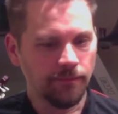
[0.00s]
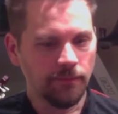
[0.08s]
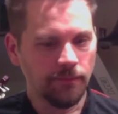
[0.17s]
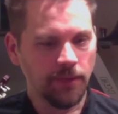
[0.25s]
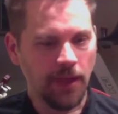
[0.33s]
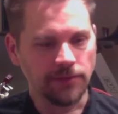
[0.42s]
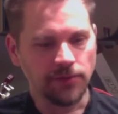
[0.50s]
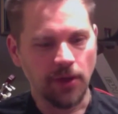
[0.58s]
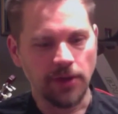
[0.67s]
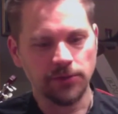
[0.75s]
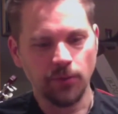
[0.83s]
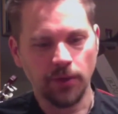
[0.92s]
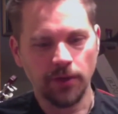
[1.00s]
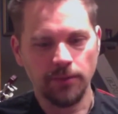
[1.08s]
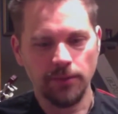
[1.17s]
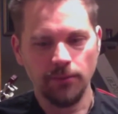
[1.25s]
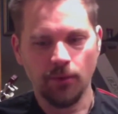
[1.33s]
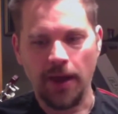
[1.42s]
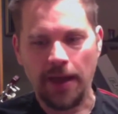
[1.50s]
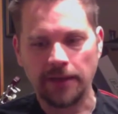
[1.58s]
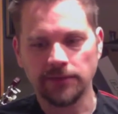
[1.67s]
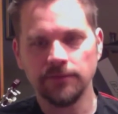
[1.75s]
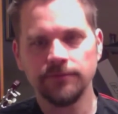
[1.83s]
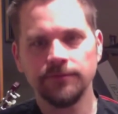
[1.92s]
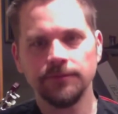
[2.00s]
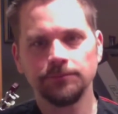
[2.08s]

Yeah, so I just wanted to be more active,